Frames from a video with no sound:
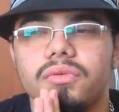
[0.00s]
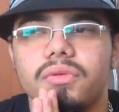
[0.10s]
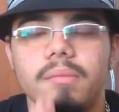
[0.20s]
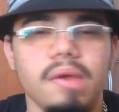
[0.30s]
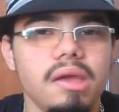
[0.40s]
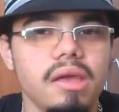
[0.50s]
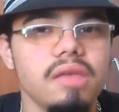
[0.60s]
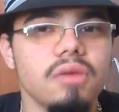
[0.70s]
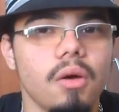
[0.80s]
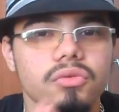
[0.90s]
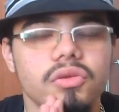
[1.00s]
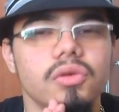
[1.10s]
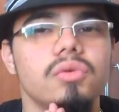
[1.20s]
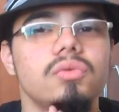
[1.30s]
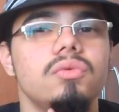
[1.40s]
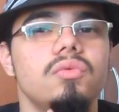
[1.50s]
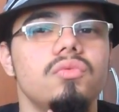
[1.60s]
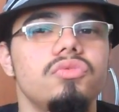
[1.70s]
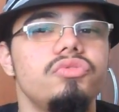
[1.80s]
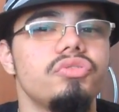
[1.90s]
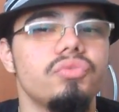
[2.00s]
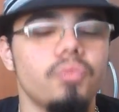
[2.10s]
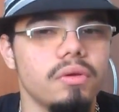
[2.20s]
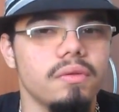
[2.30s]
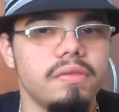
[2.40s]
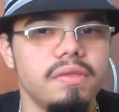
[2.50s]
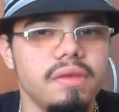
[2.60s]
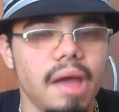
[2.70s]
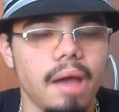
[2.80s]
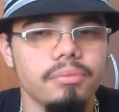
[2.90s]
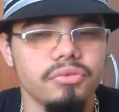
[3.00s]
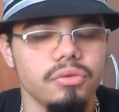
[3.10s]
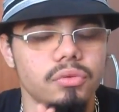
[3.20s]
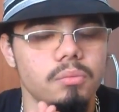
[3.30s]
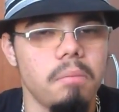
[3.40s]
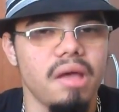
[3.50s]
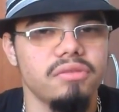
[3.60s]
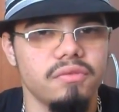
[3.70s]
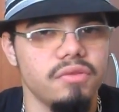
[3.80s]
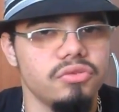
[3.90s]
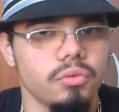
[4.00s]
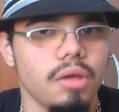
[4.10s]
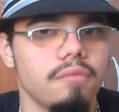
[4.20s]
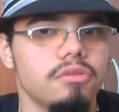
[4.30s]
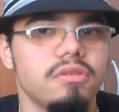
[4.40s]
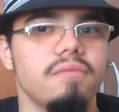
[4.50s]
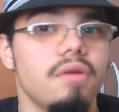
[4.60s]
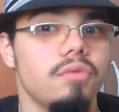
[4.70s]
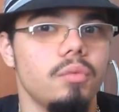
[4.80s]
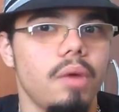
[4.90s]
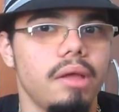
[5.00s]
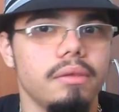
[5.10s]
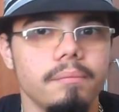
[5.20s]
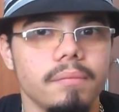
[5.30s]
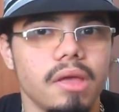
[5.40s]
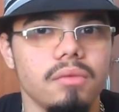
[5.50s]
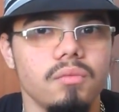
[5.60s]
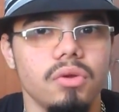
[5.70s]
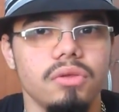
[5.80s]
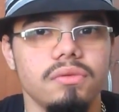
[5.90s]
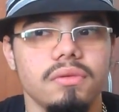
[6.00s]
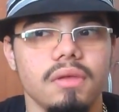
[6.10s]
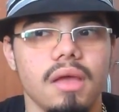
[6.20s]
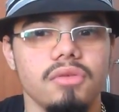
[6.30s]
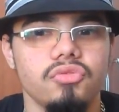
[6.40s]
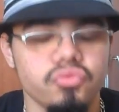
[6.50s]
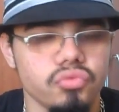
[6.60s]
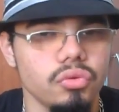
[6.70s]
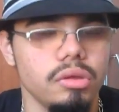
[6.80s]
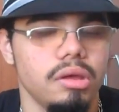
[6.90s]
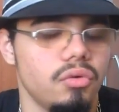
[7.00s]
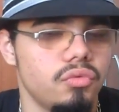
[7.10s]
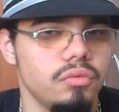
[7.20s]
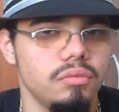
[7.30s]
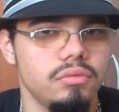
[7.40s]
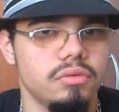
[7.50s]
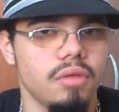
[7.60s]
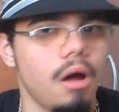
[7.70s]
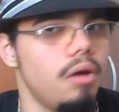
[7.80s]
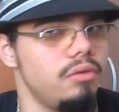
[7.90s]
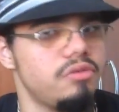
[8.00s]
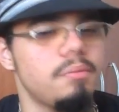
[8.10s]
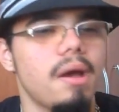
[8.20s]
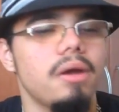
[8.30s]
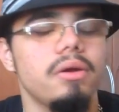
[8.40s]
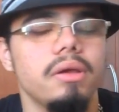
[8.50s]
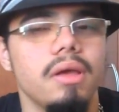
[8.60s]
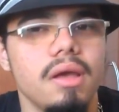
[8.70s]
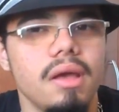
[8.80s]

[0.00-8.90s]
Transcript: to me is also just one of the absolute best visual novels I've ever read. It was truly just awe-inspiring,